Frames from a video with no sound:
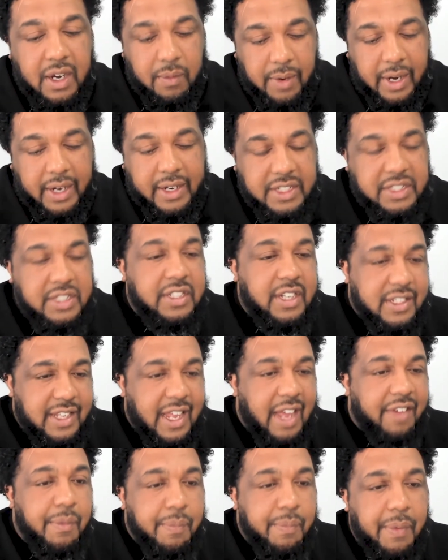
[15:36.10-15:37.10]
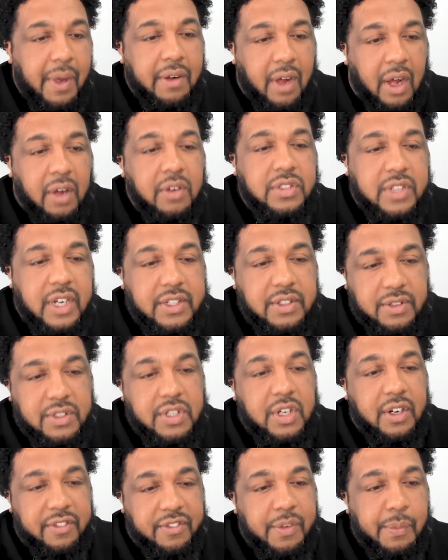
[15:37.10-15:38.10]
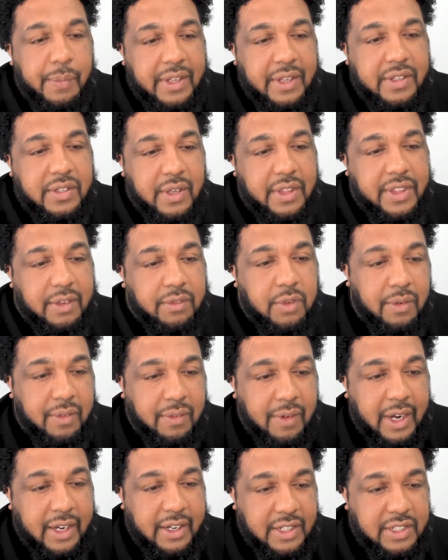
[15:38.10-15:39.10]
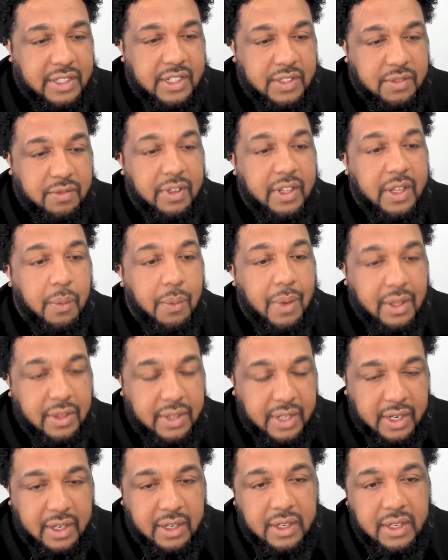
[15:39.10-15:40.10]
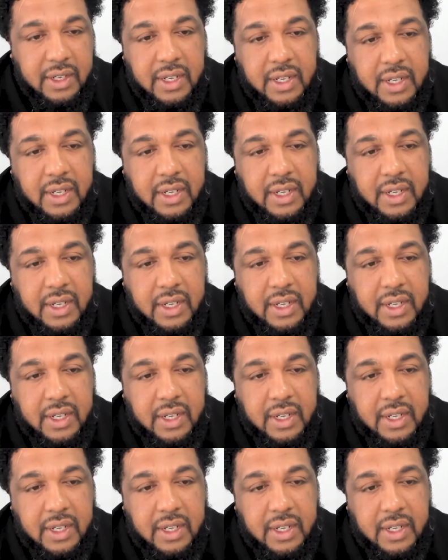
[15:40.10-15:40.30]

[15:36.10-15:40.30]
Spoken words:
Recognition does have an outstretched return for me, so I think recognition does really well there.